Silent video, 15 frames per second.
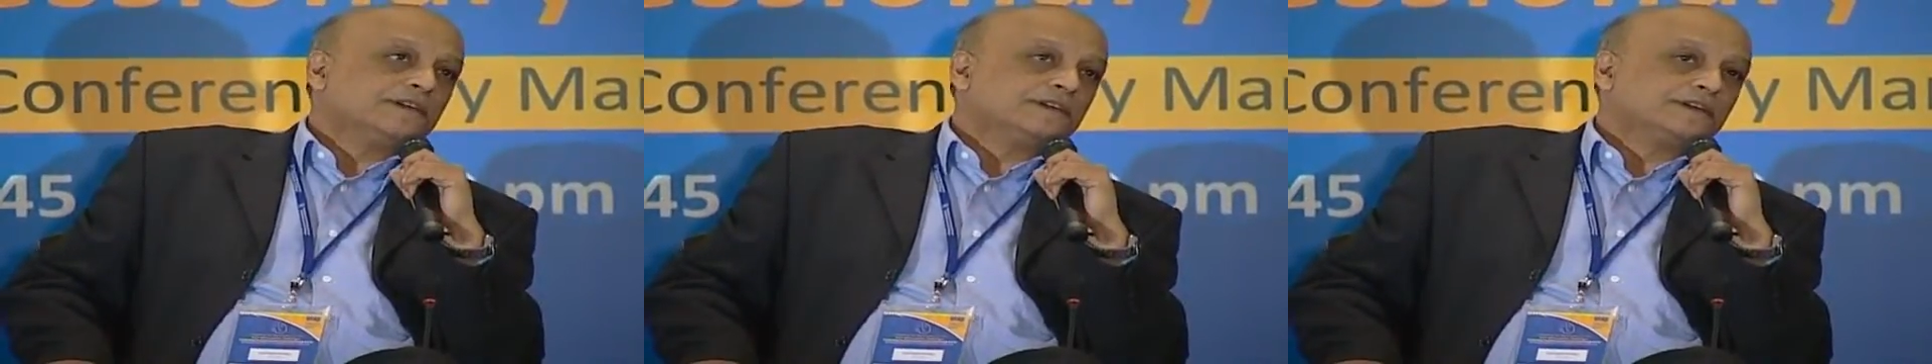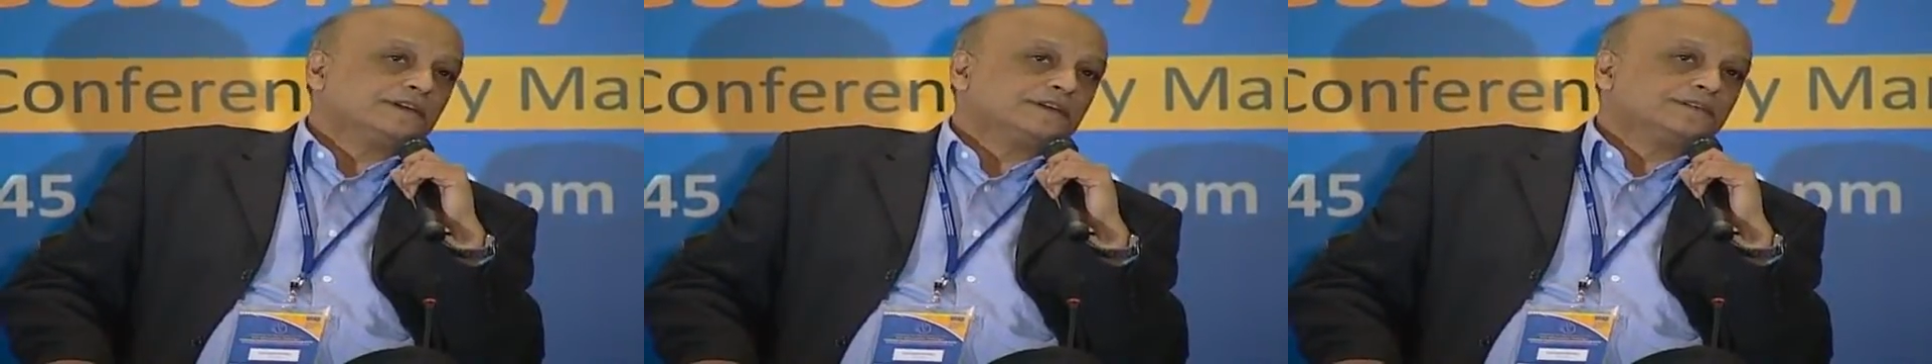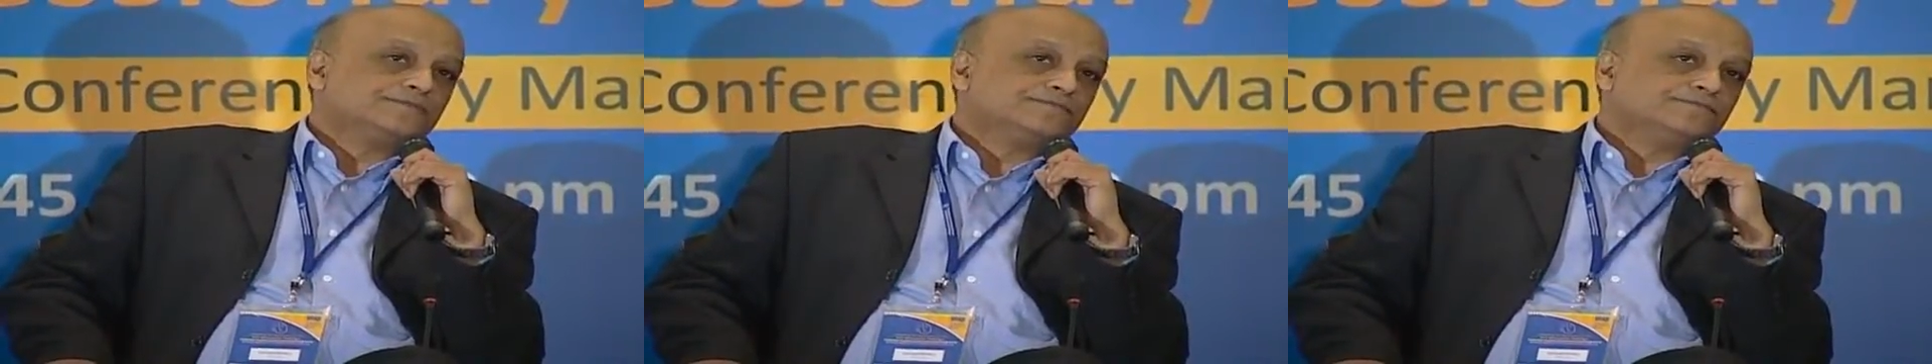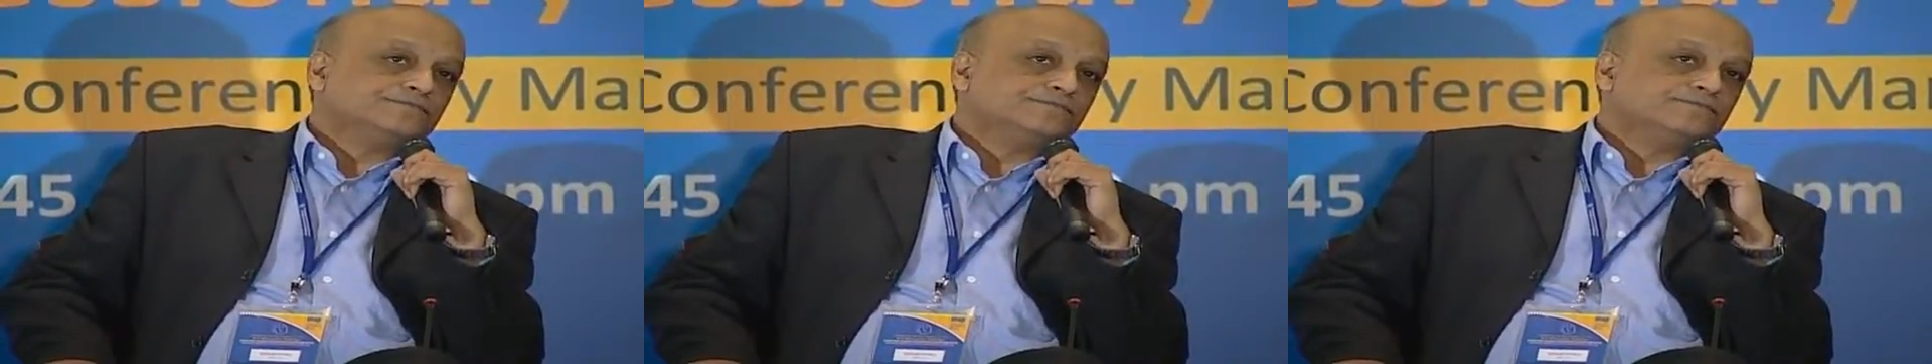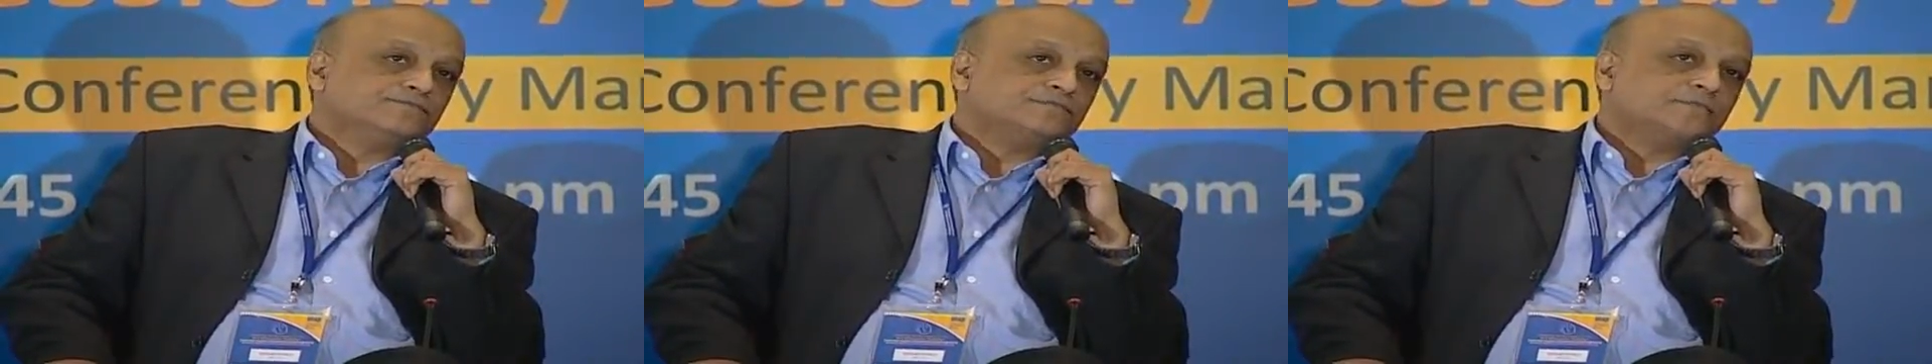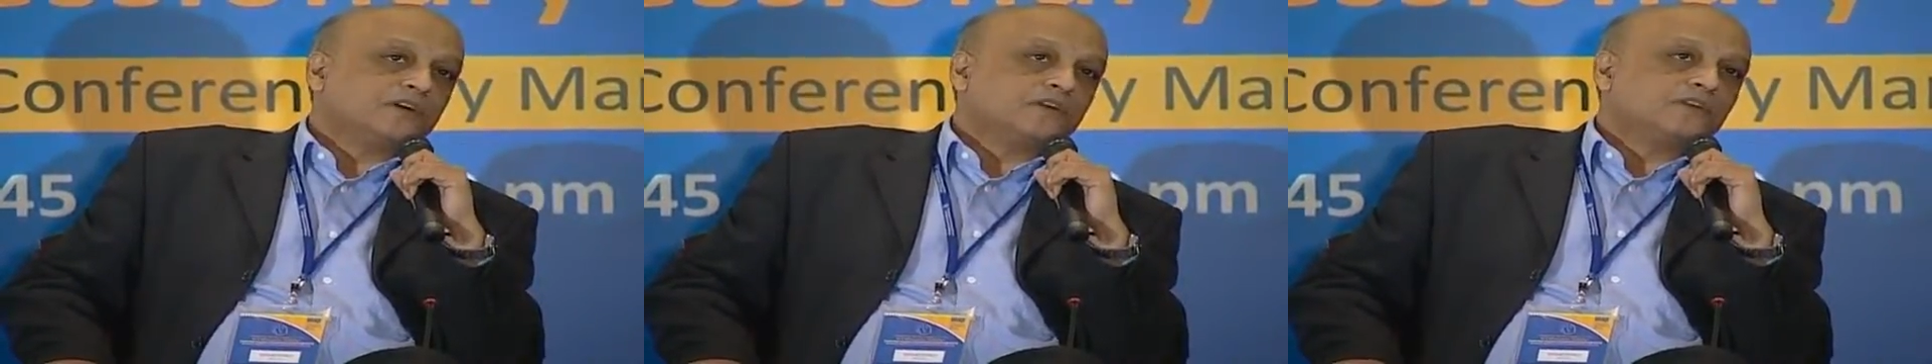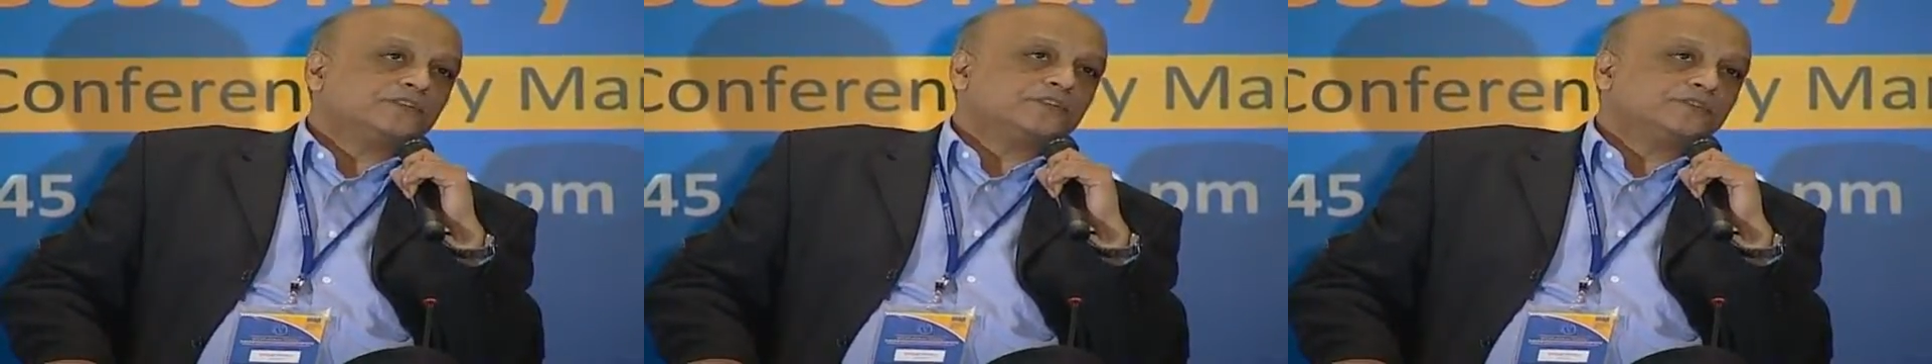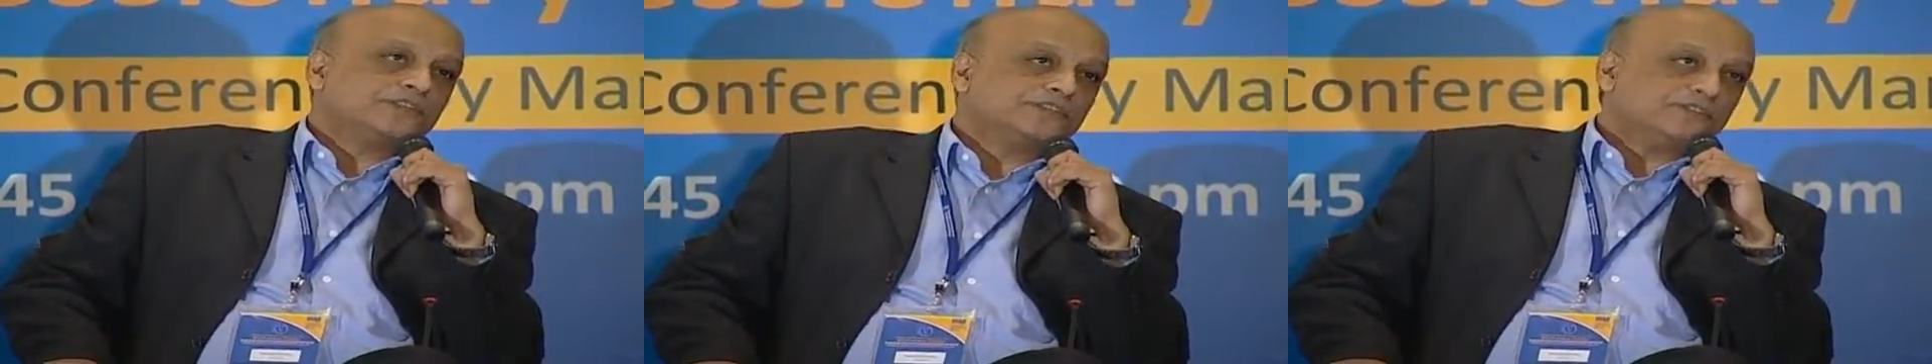
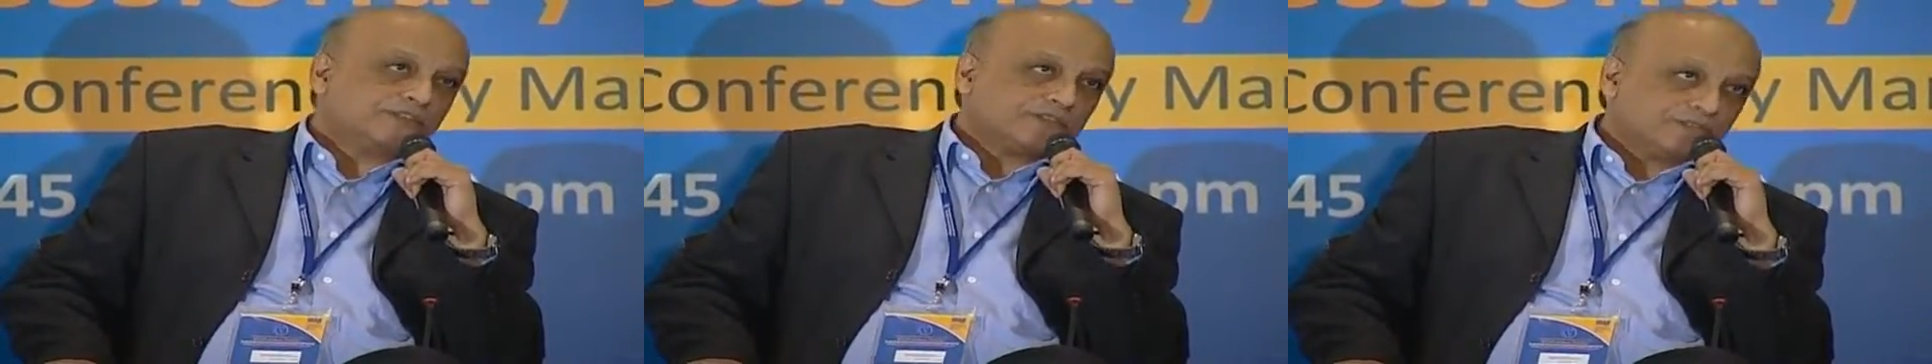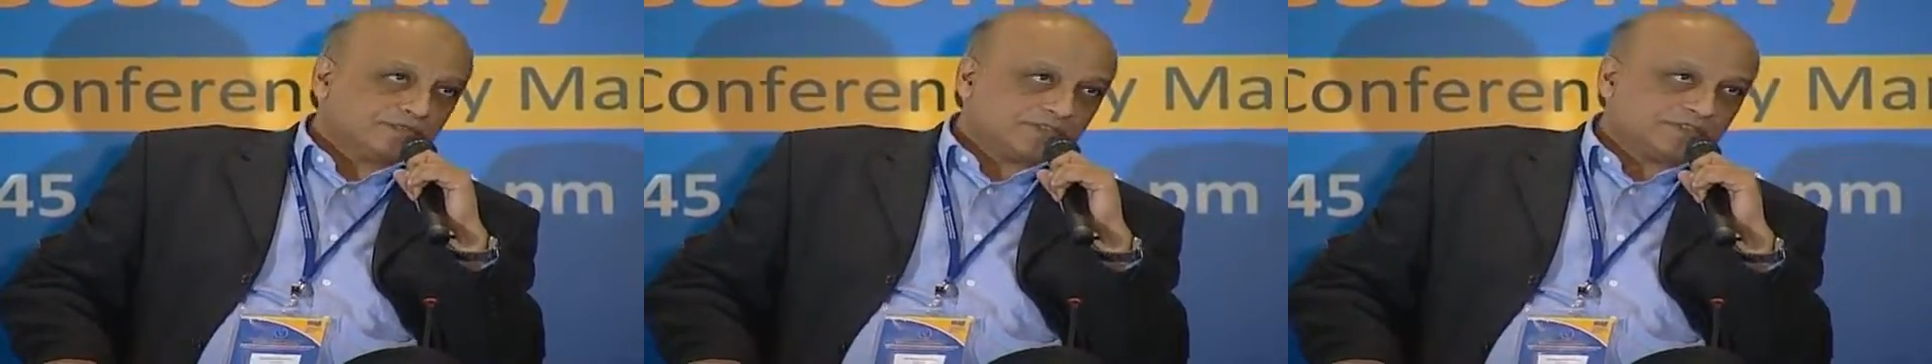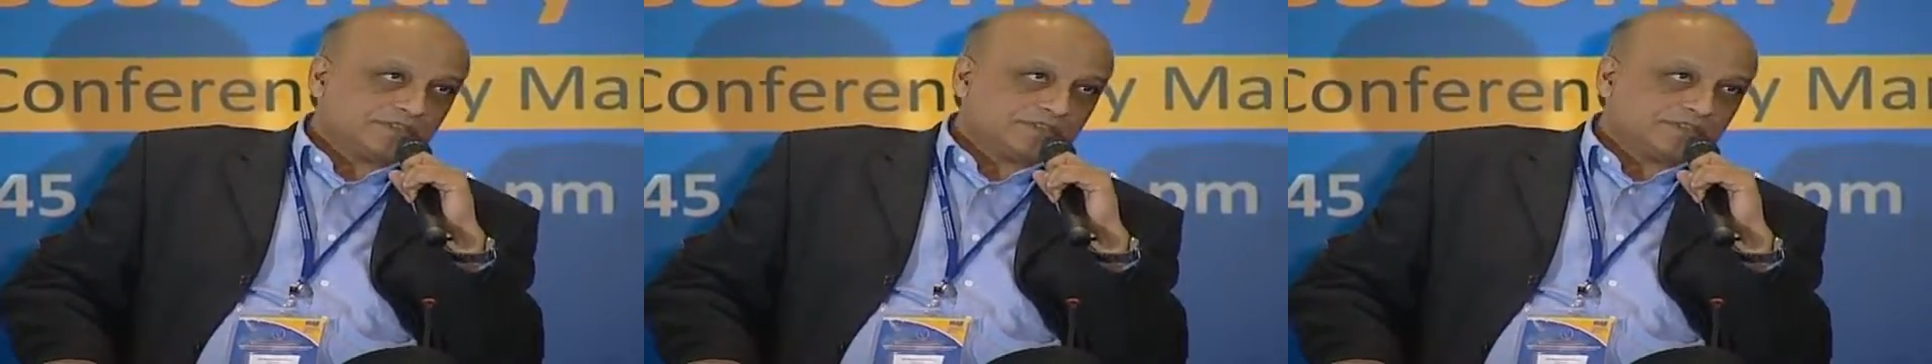Or you can say, well,